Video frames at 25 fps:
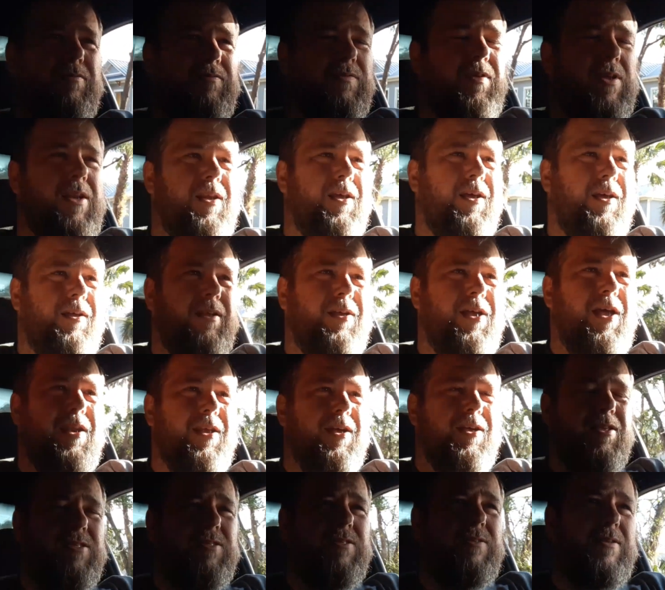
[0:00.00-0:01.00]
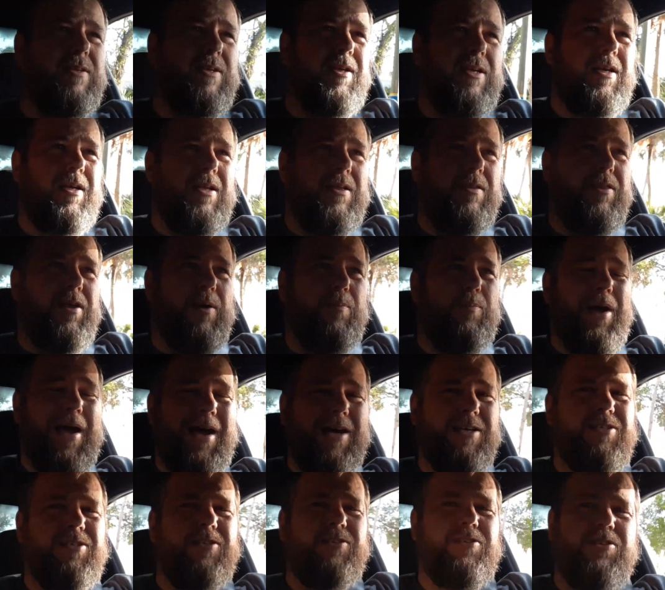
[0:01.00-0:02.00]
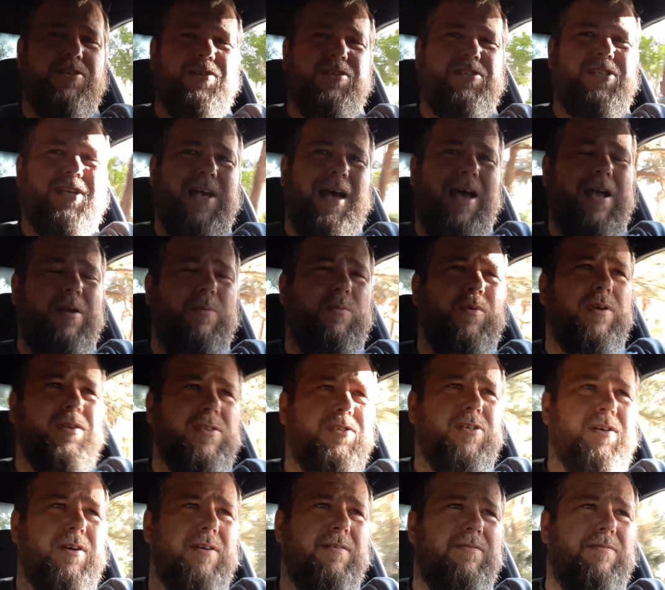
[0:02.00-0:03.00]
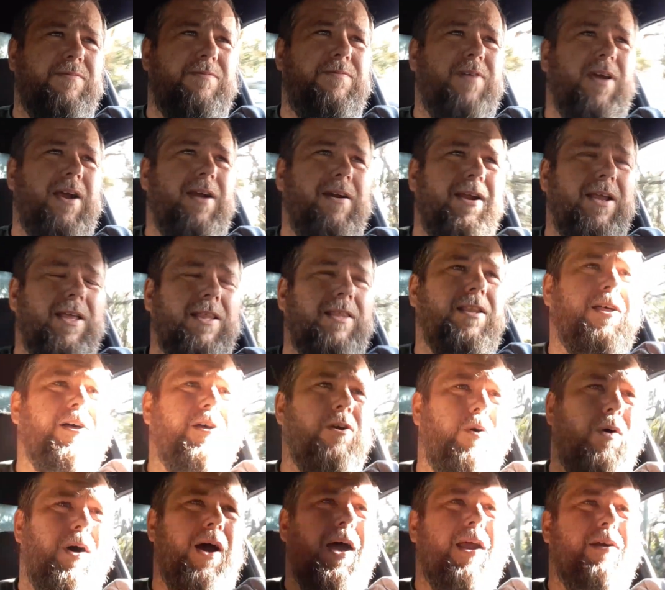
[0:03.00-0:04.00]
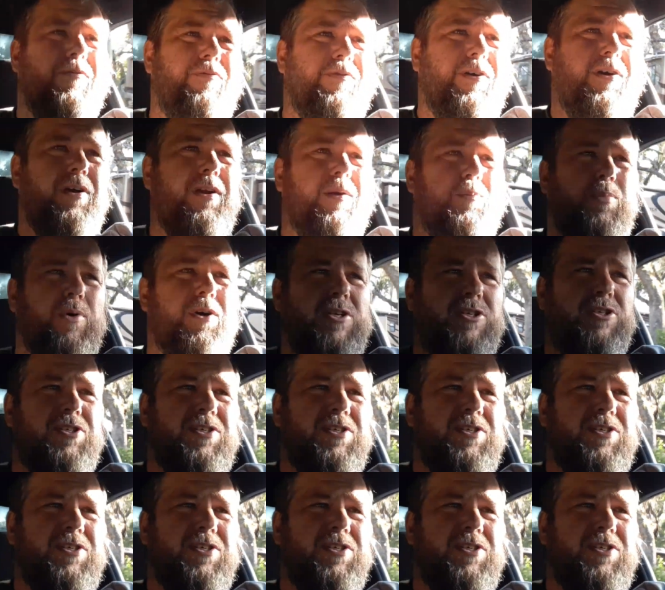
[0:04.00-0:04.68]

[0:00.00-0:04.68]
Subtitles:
And the passenger side one took very little effort to push